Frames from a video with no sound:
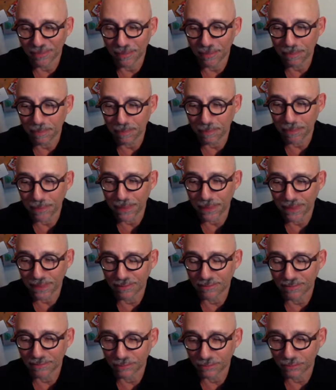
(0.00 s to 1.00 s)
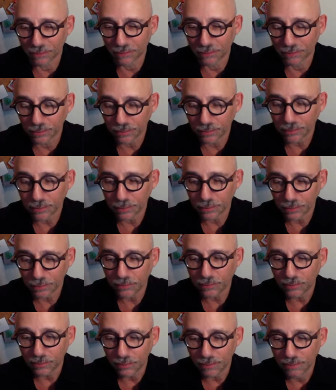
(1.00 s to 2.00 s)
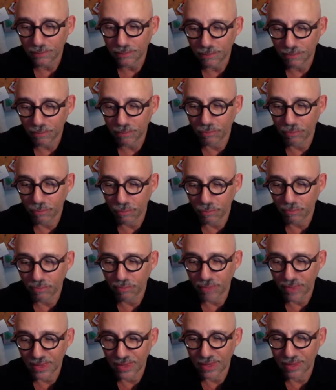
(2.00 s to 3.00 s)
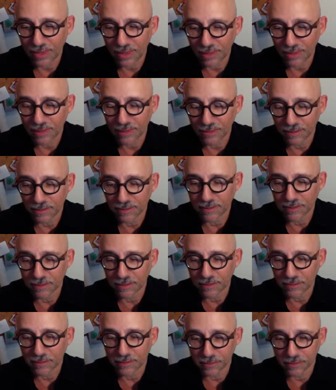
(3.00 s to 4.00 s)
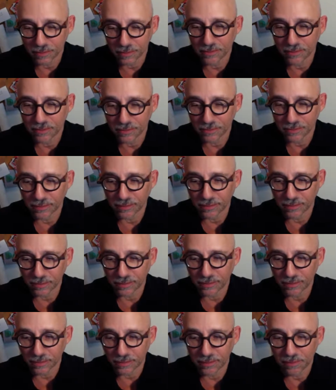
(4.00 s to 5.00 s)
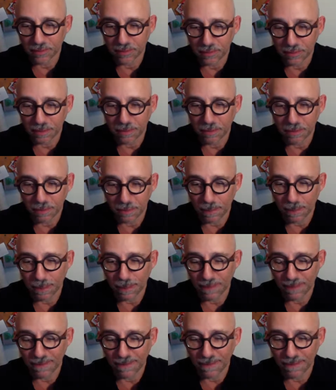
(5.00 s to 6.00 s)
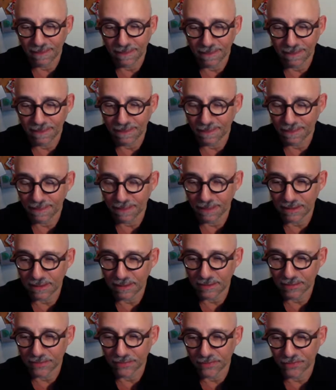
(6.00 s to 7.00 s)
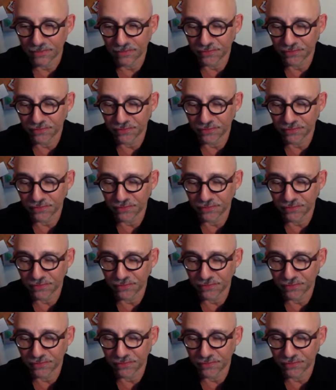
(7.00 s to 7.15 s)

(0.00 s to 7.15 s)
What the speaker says: (silent)